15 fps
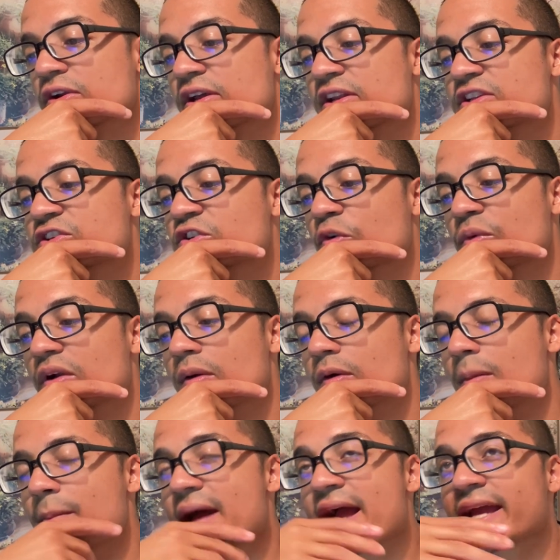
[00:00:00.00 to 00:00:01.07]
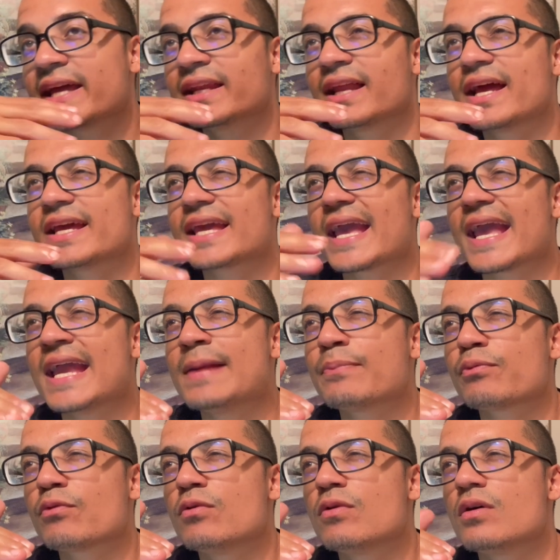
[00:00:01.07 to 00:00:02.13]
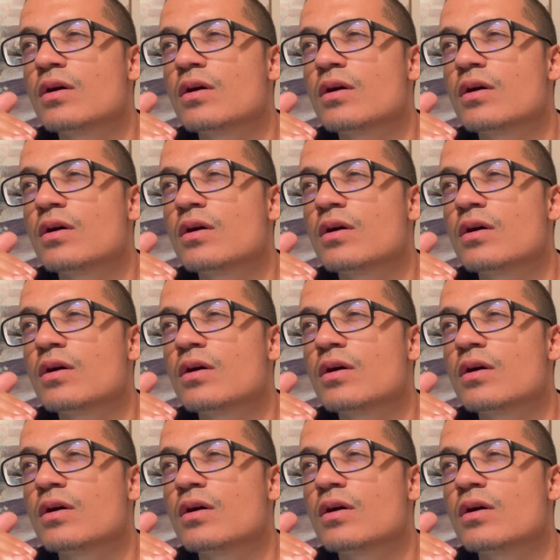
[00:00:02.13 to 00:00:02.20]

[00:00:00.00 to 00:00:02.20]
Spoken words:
in his career, back in like April